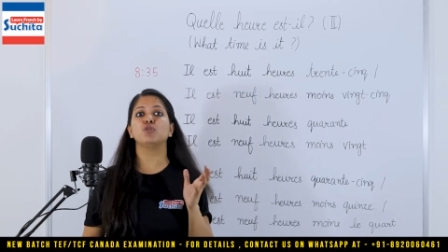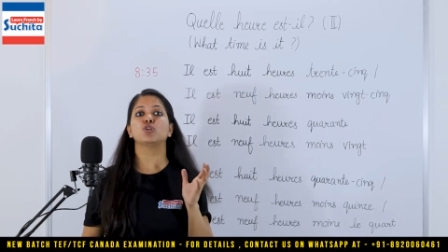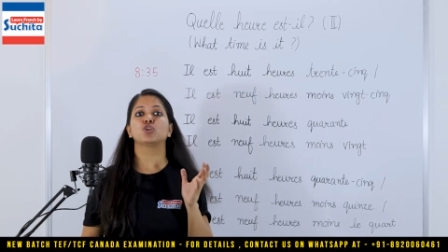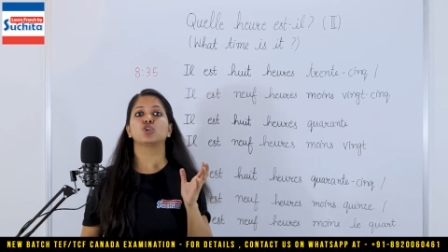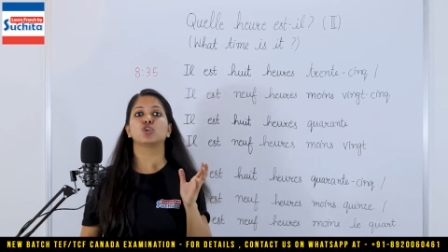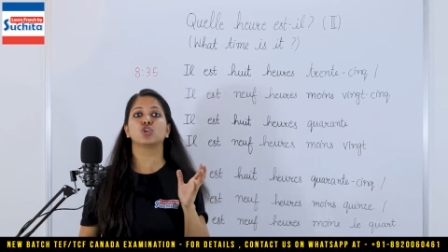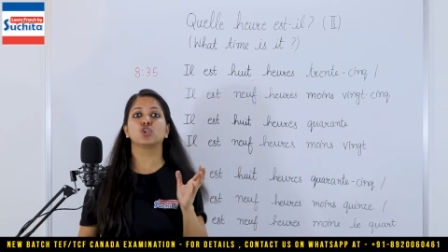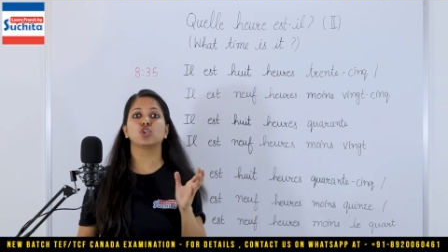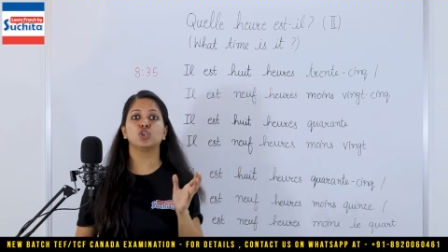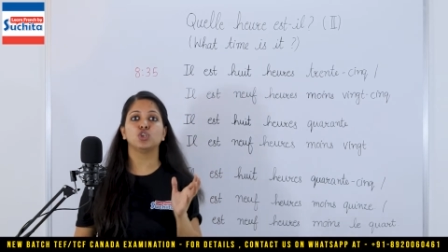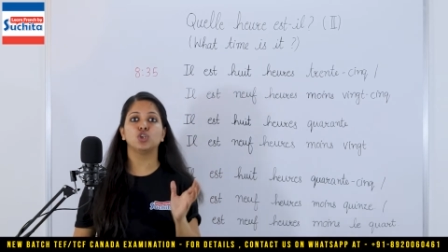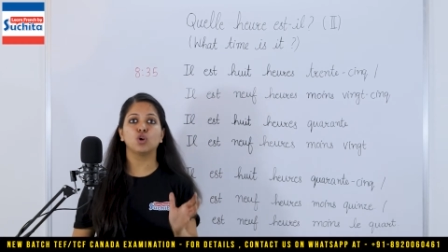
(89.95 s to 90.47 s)
you
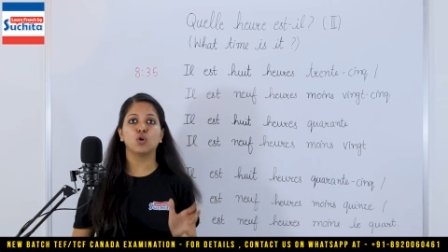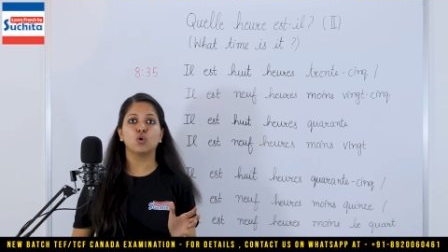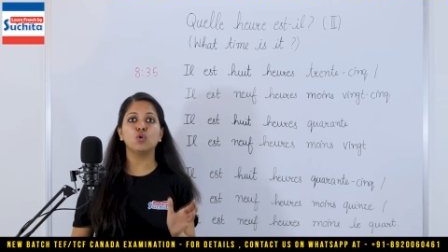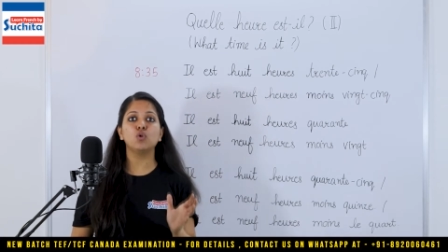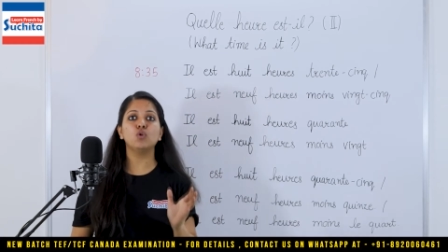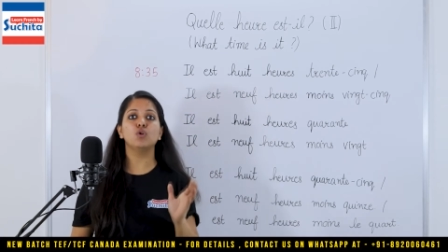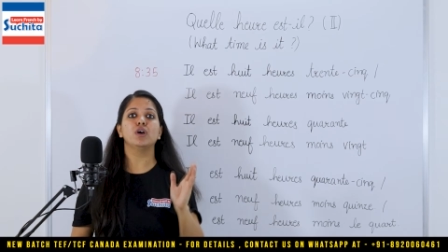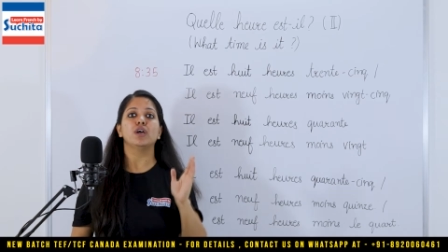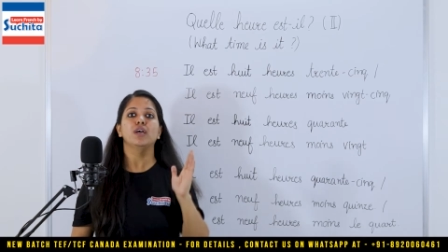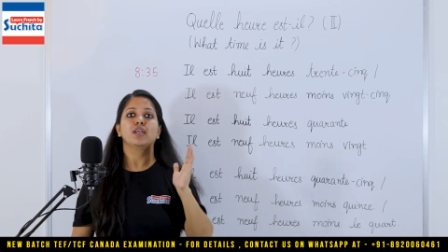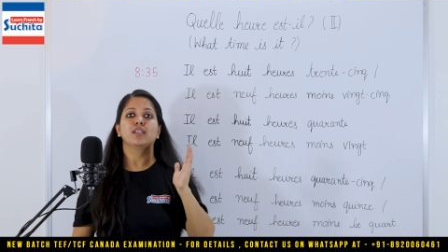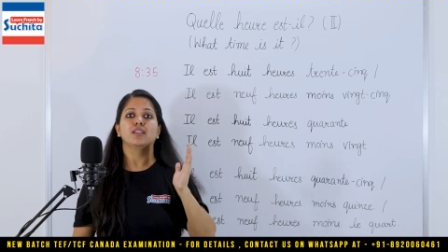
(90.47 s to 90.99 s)
should
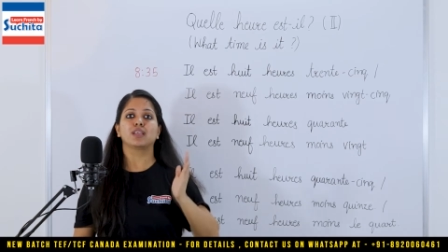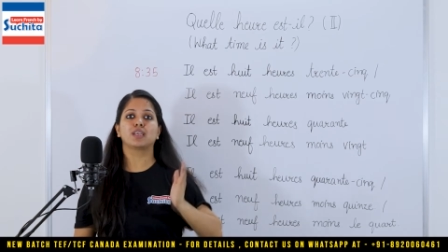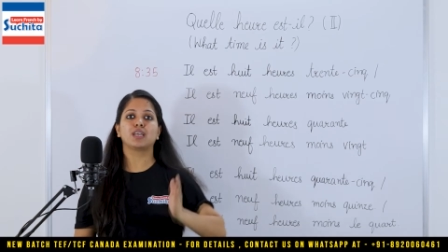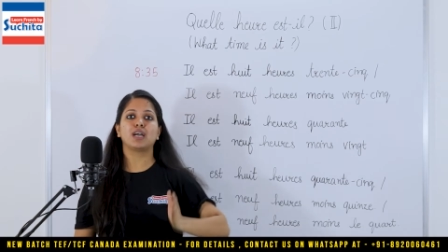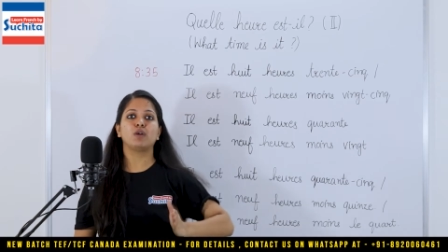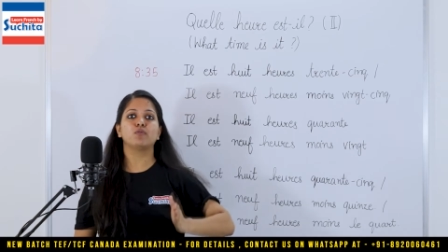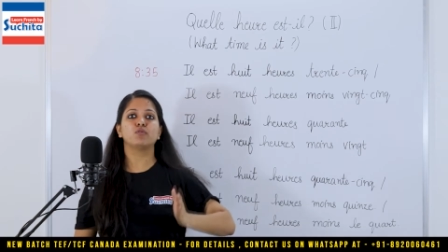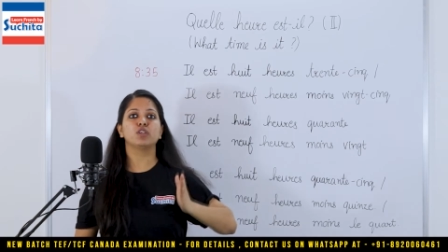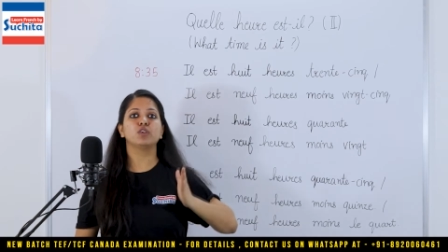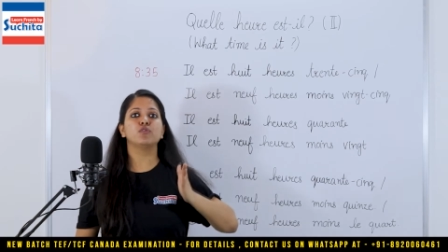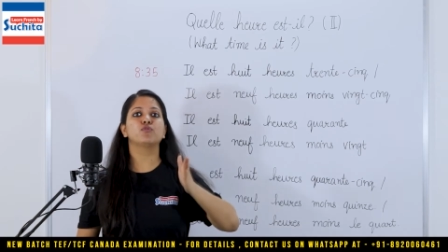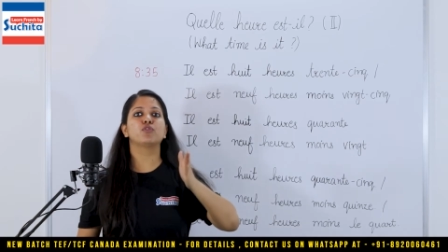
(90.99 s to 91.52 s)
know the
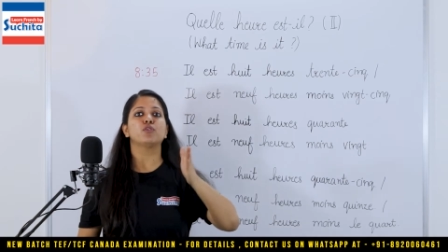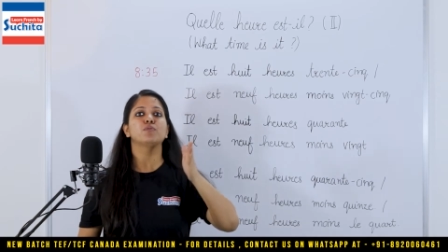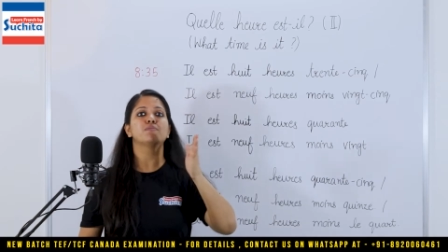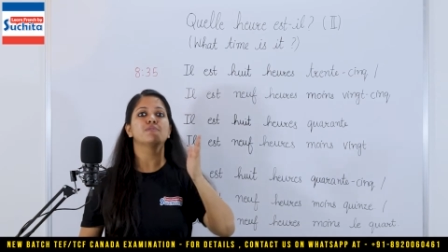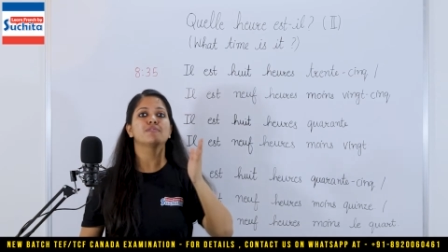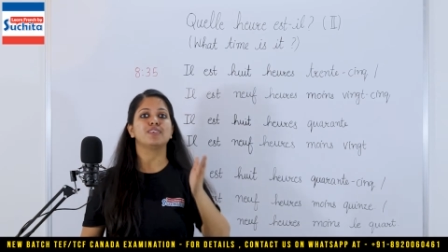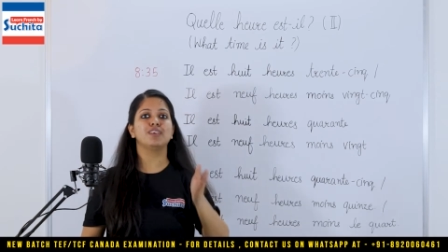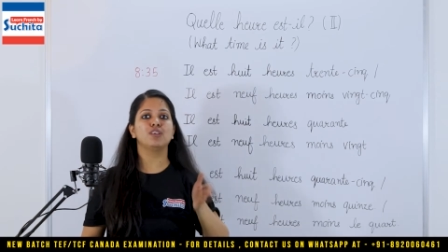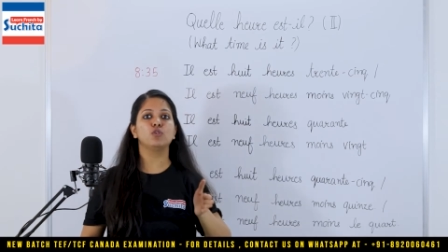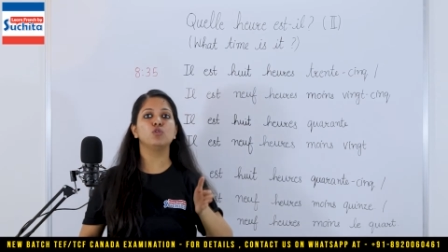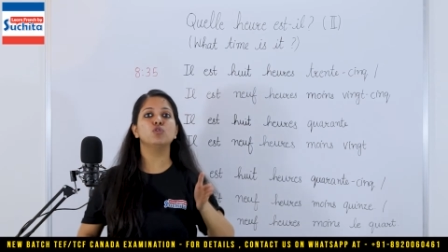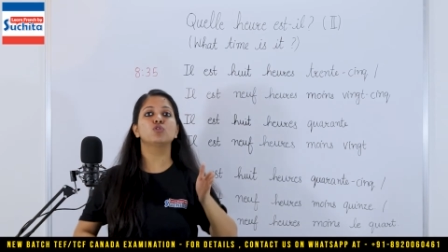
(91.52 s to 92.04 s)
counting from
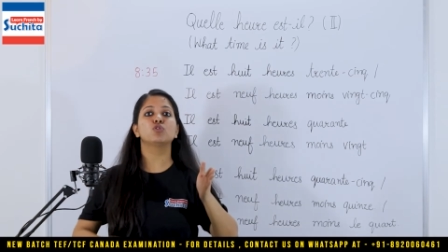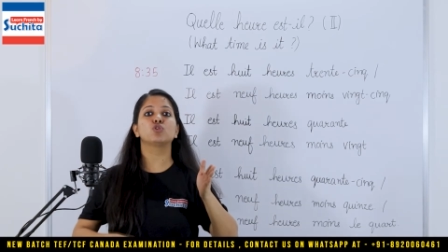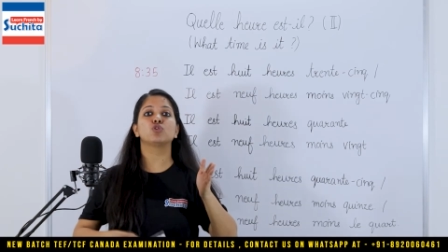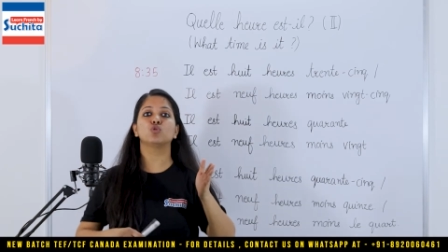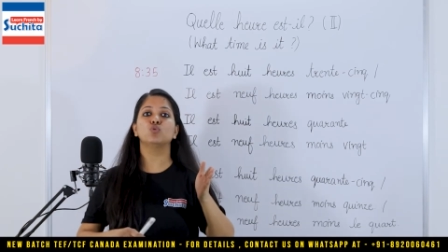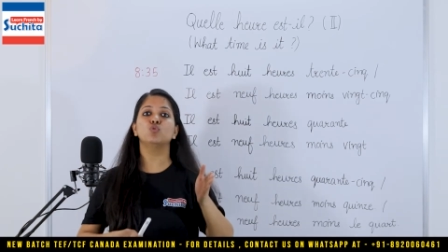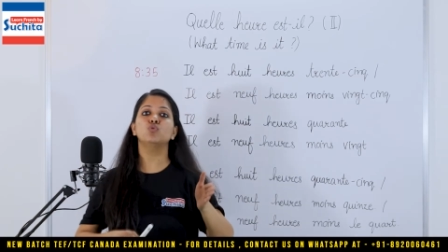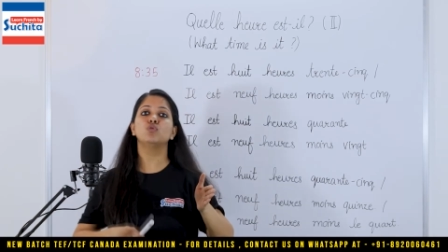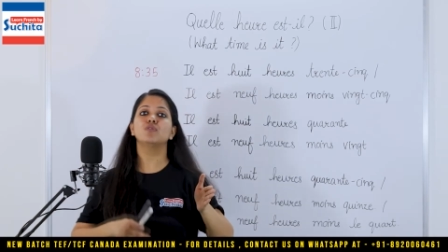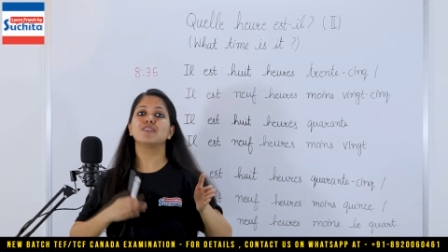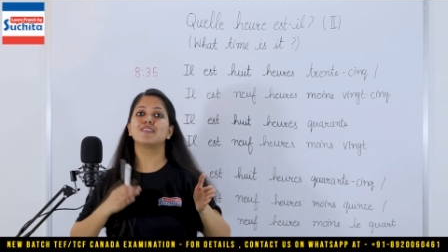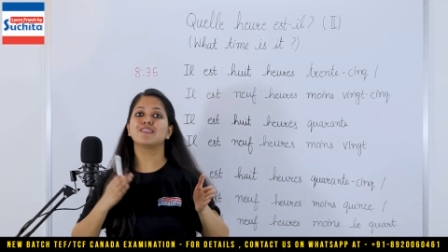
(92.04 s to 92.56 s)
0
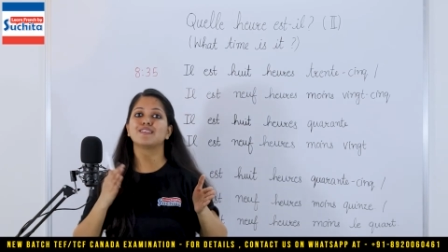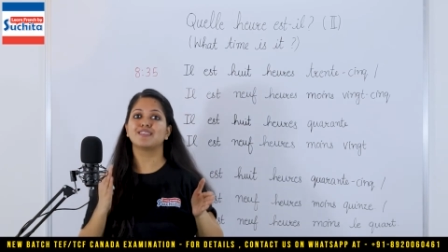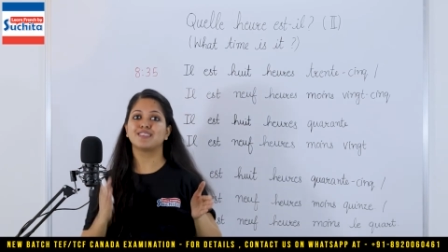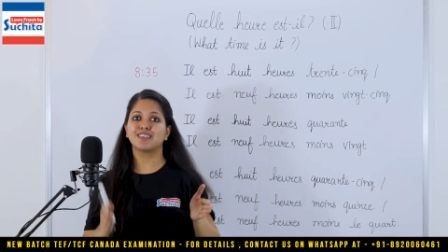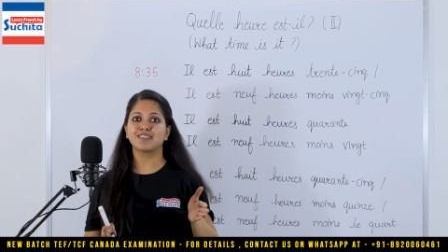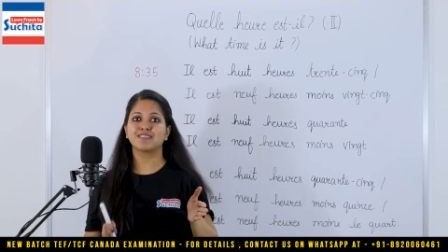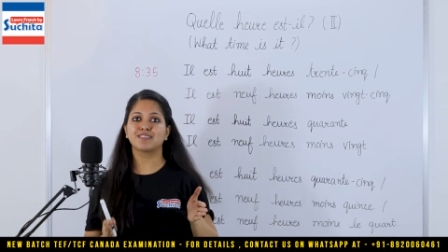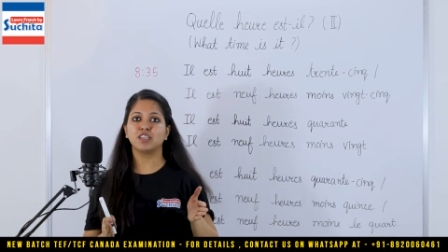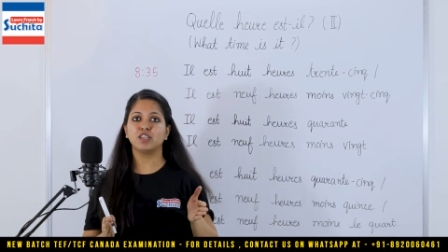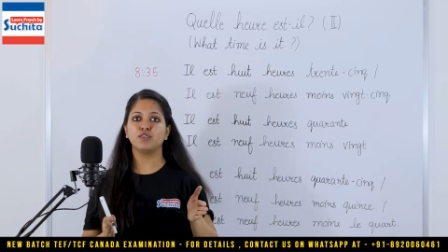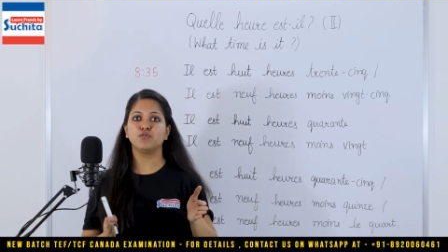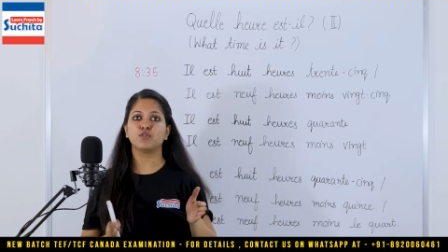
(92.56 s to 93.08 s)
to
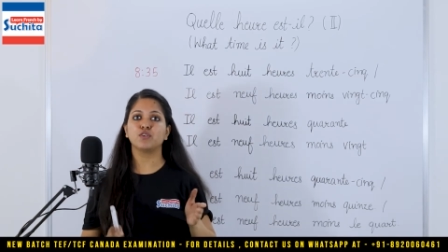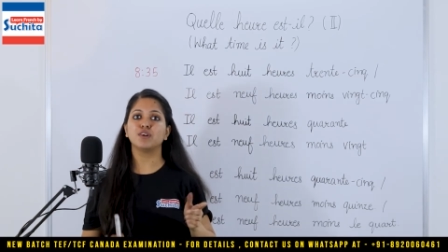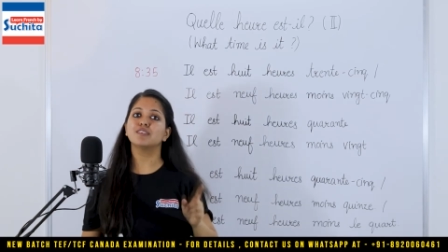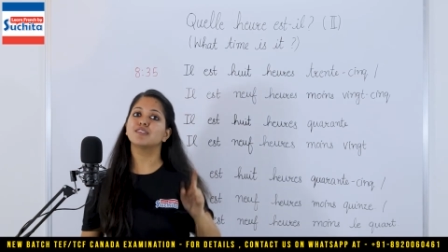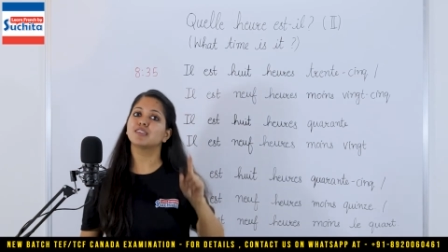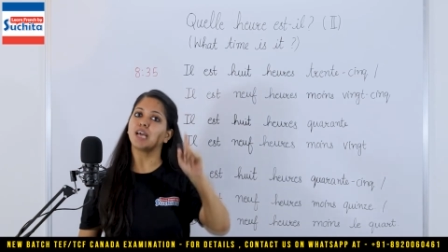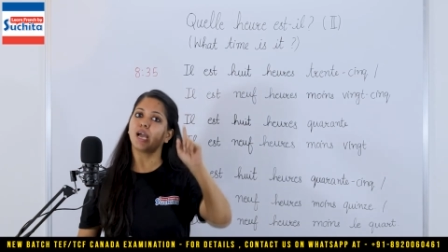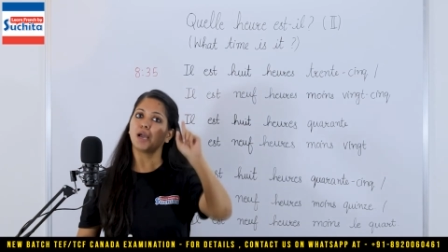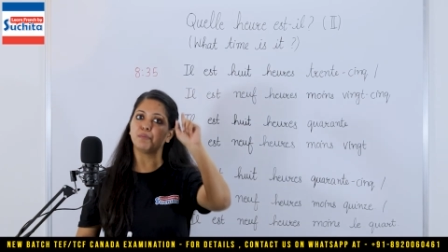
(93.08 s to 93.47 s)
60 first.